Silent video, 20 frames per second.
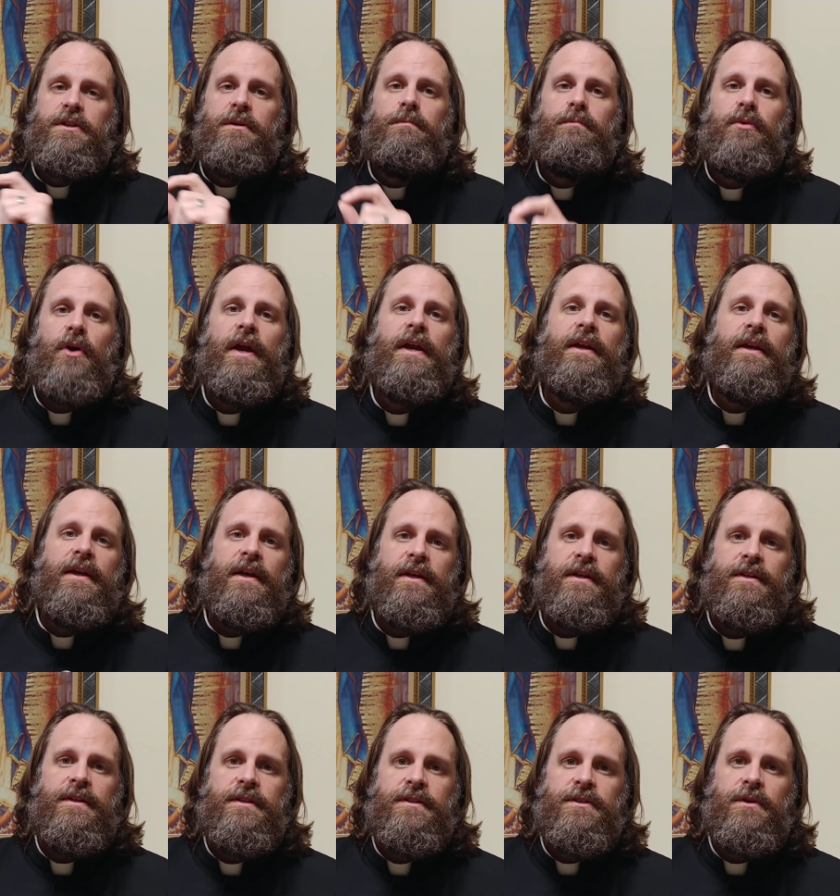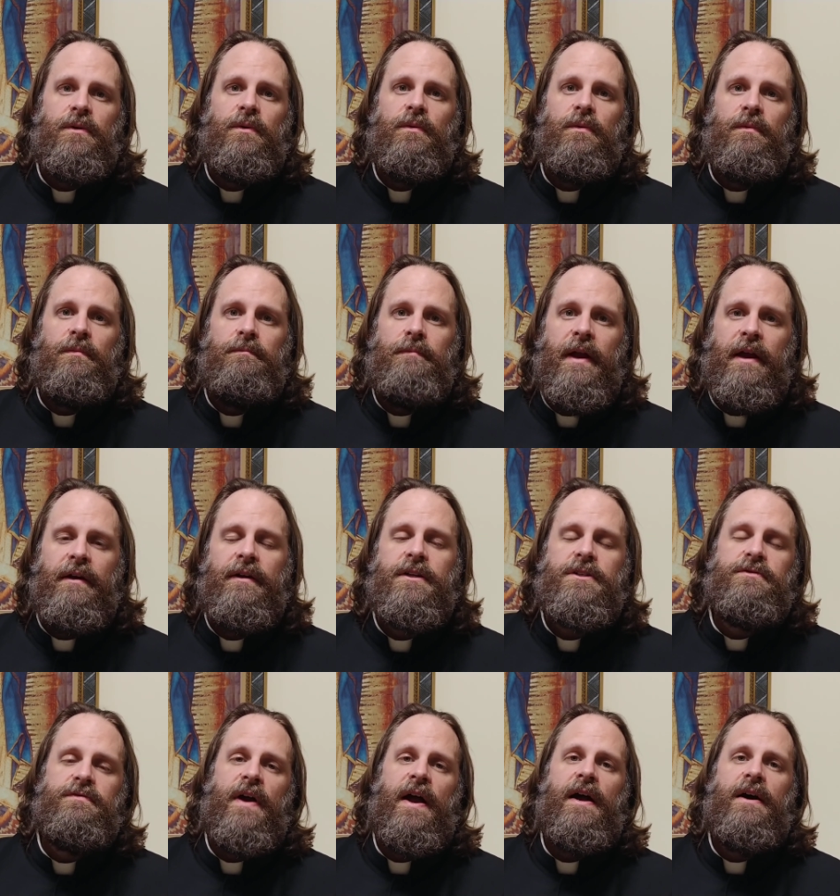to break his
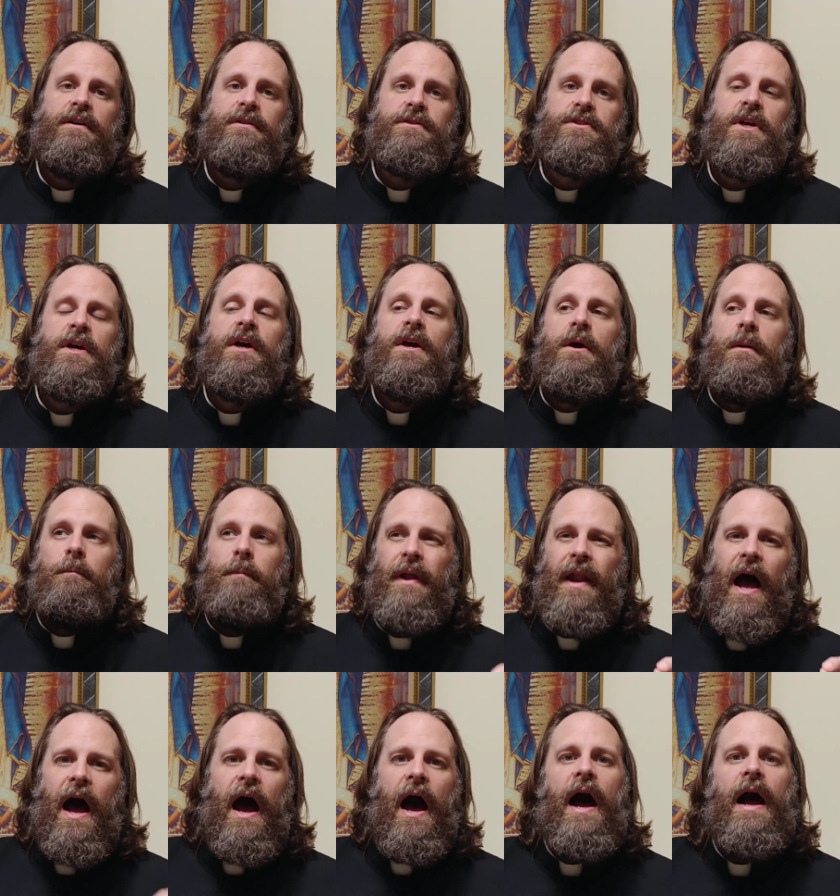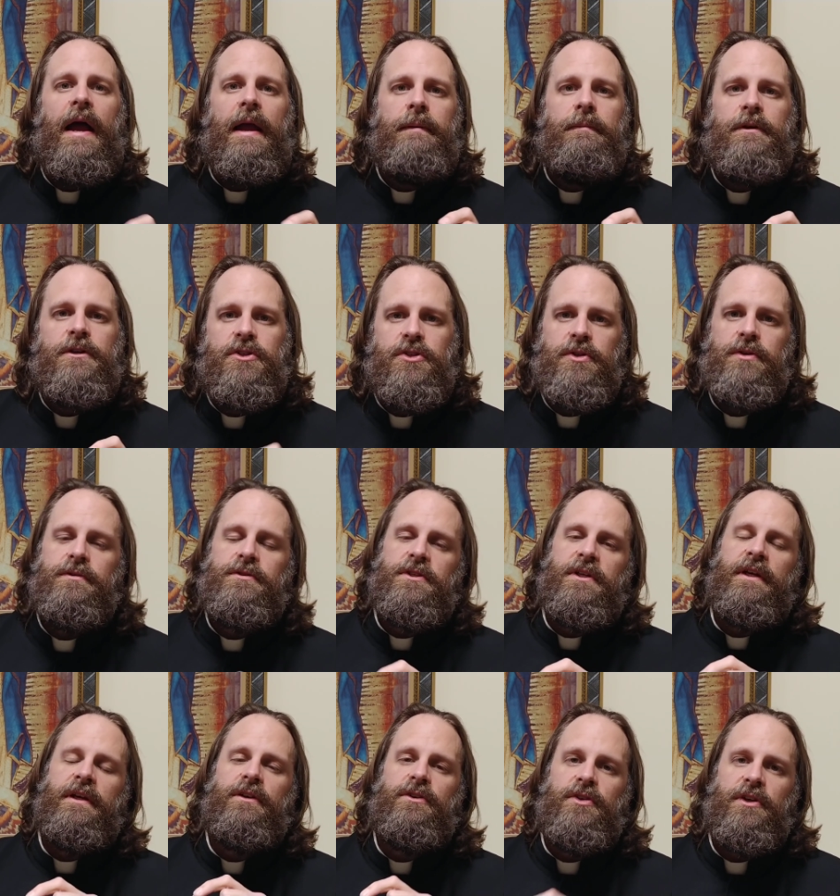marriage vows, but I'm
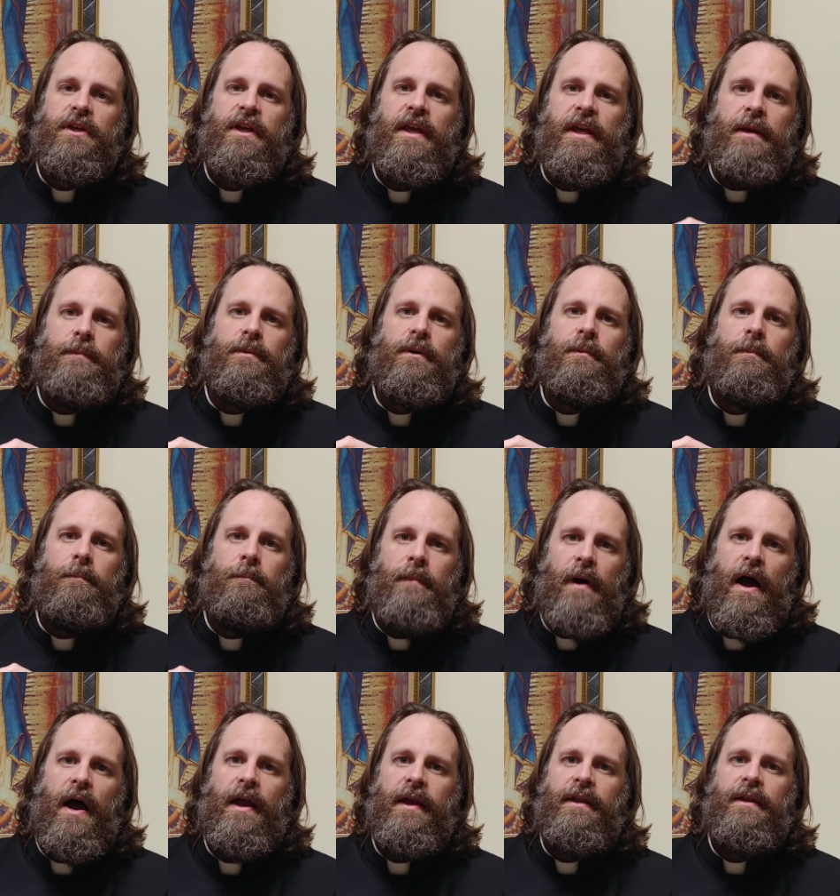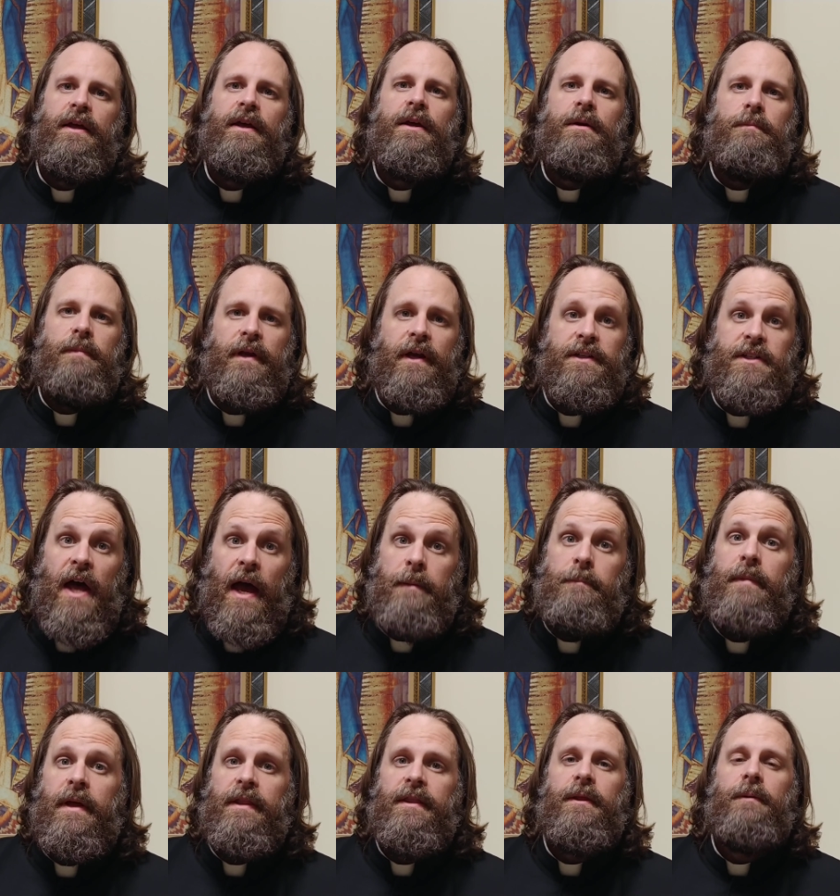choosing to keep mine because I
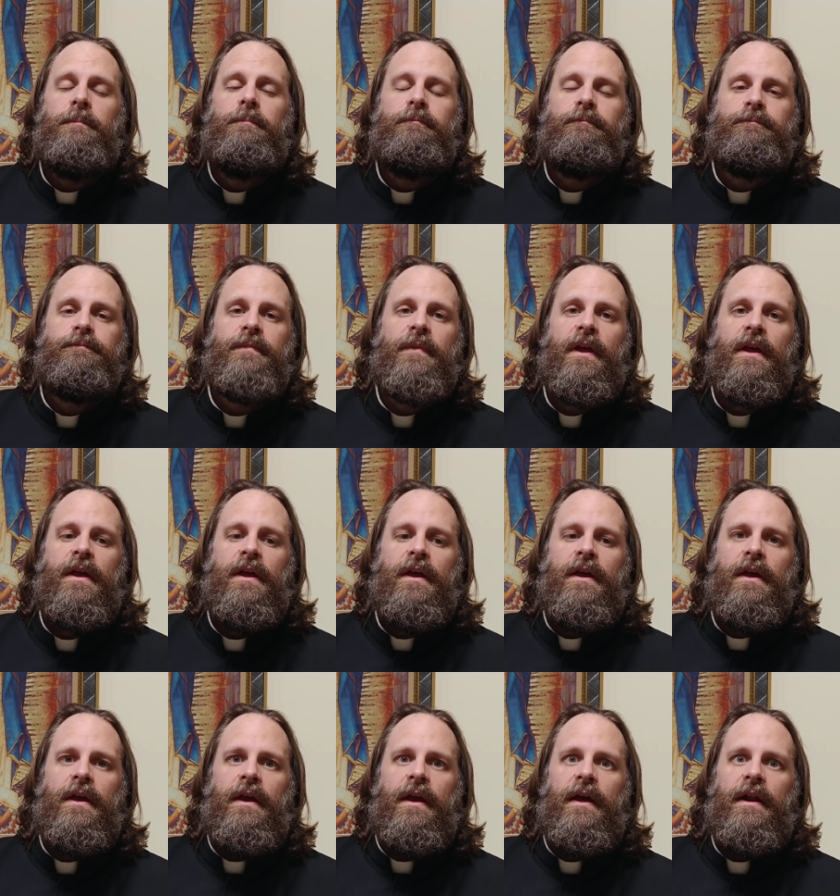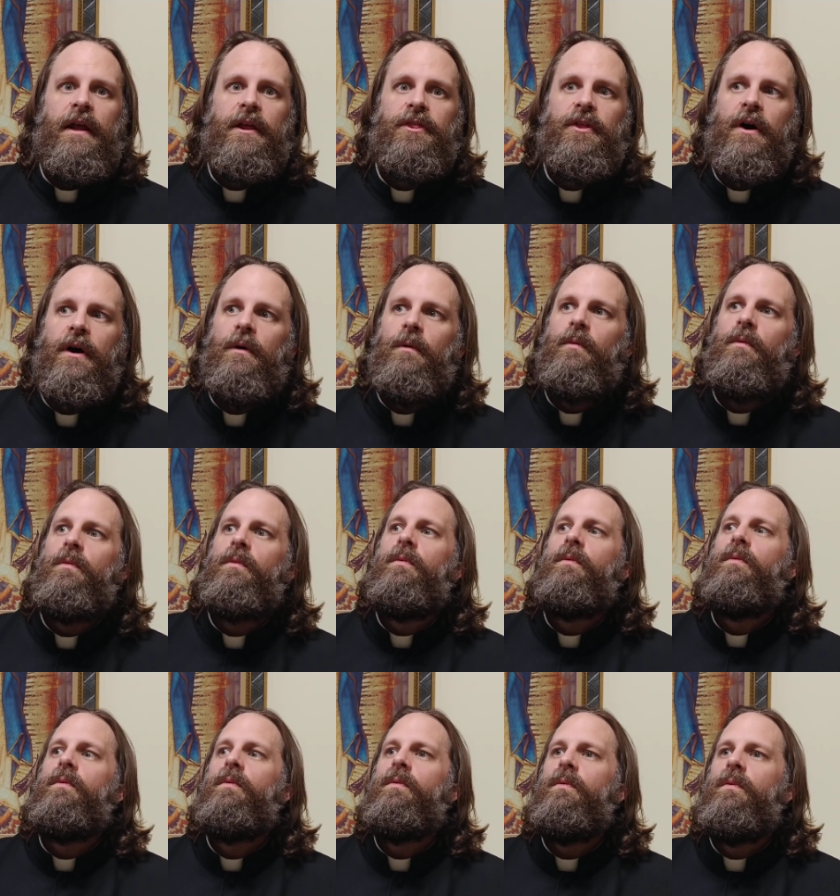meant them. And I thought,
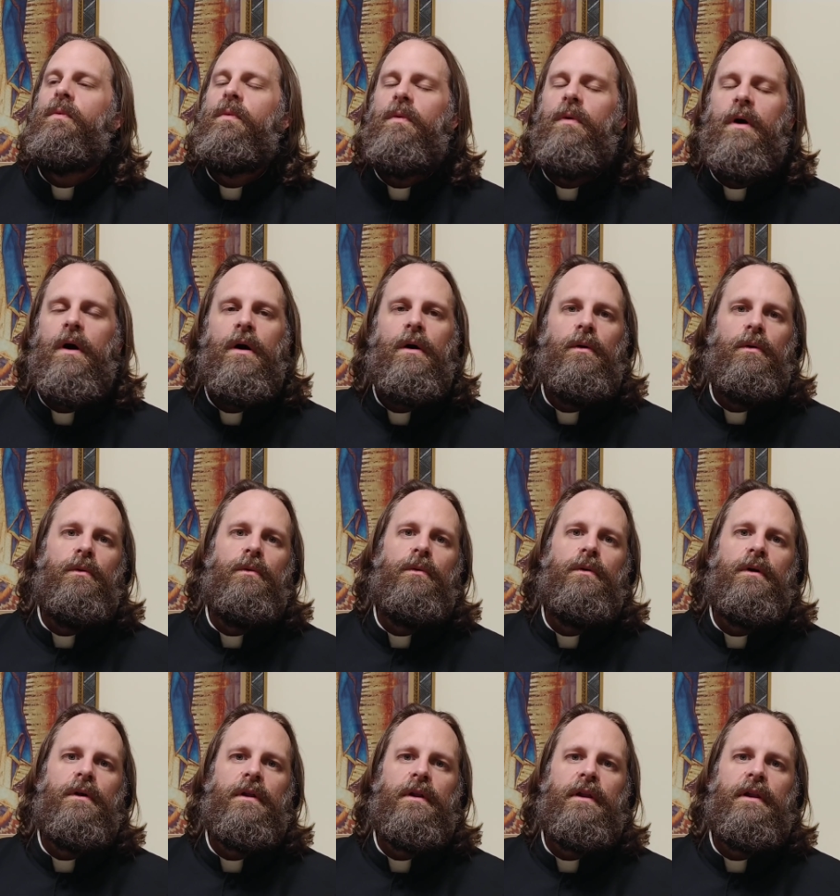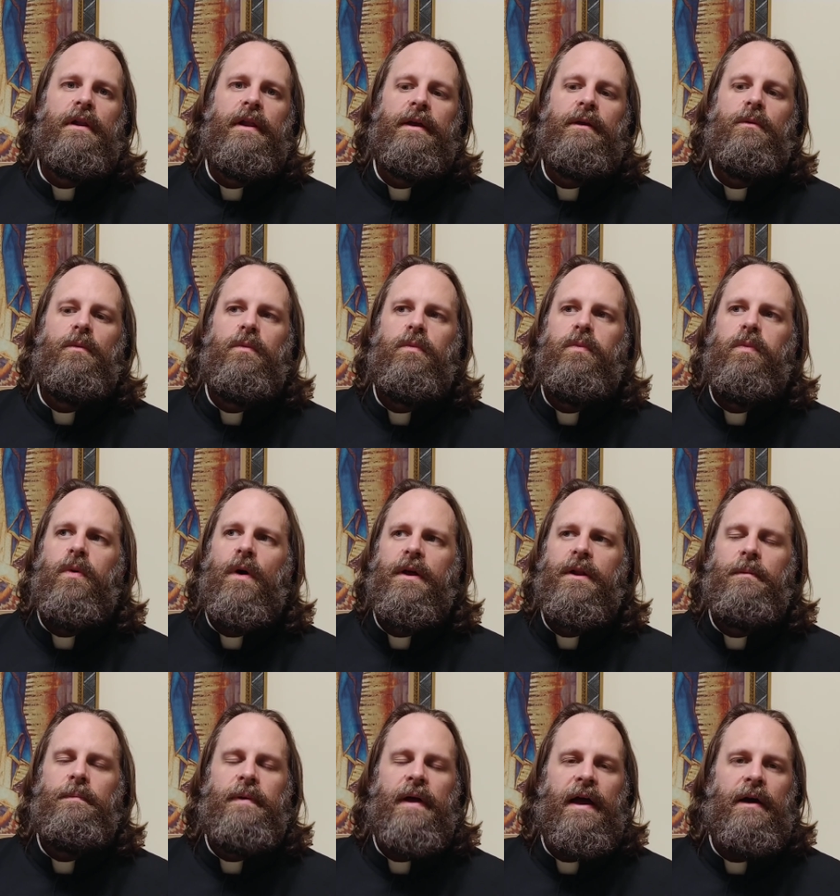whoa, like what
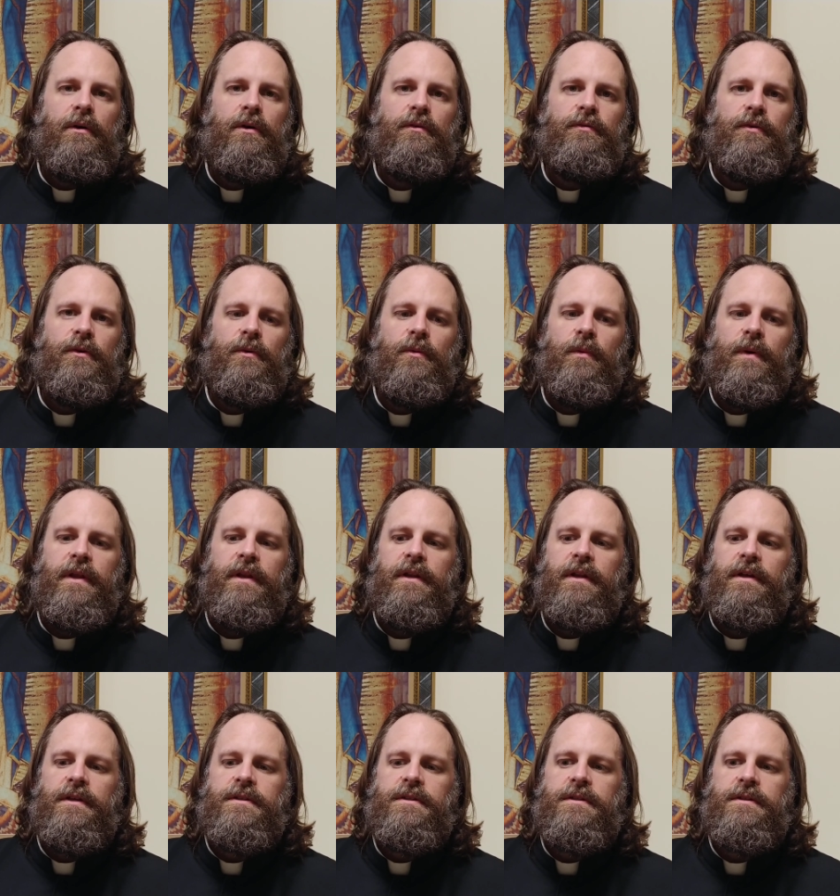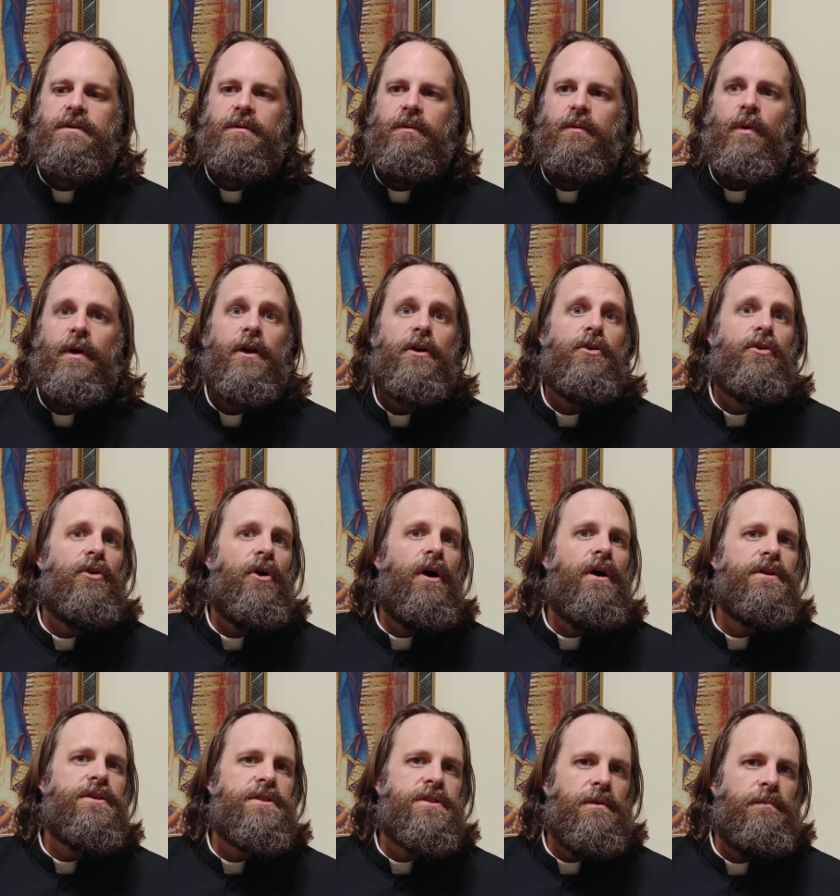a powerful witness. What a
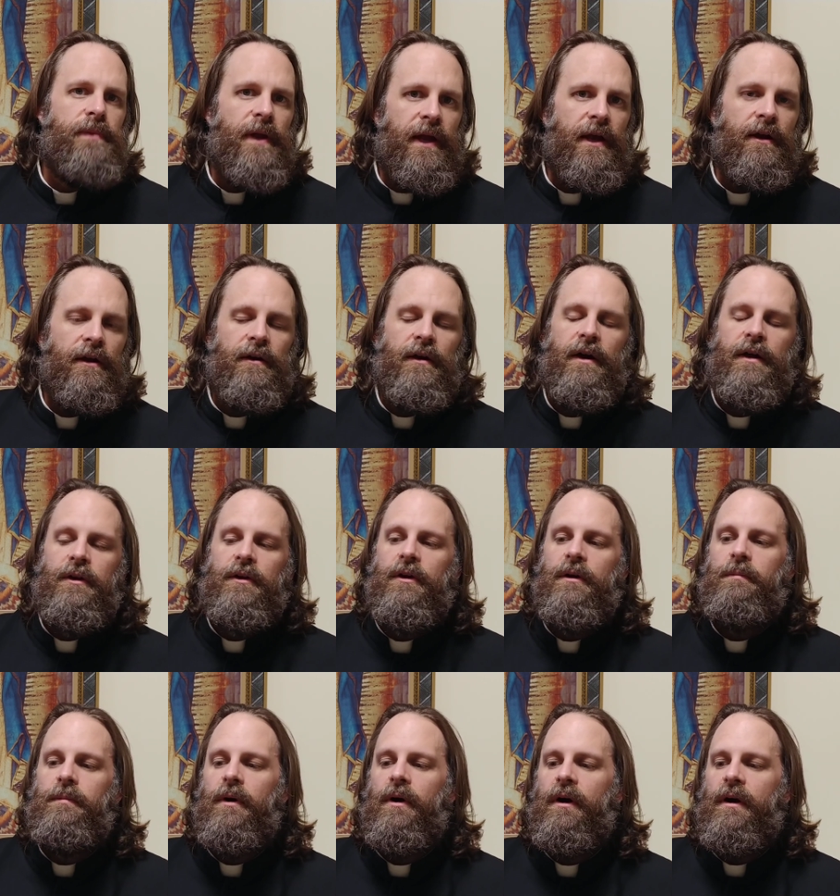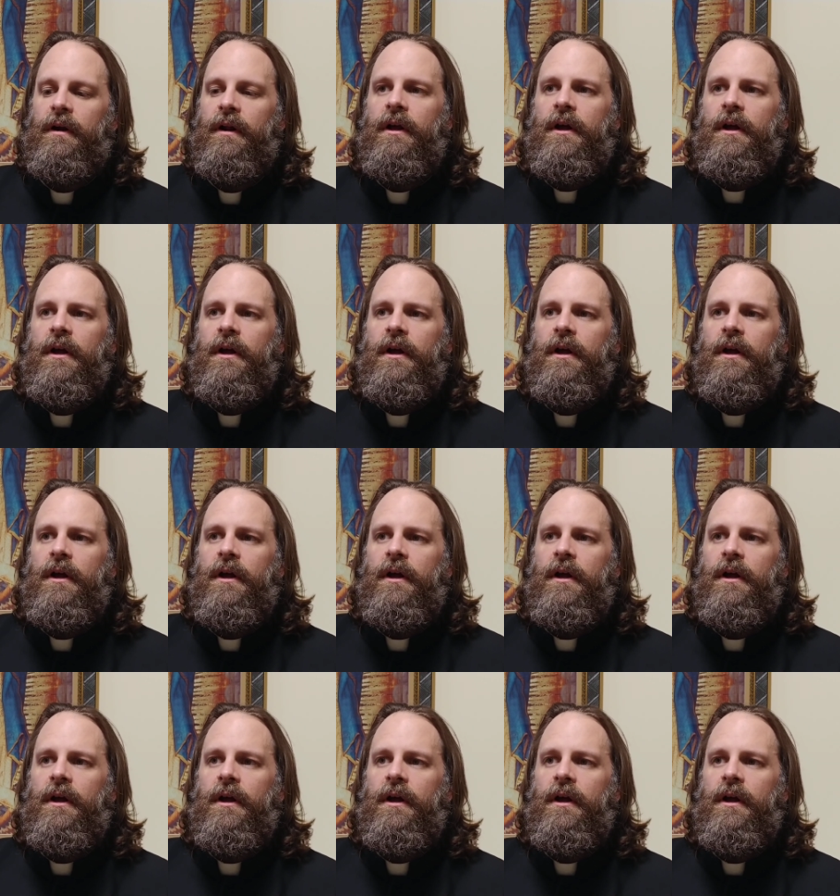cross to bear on her part,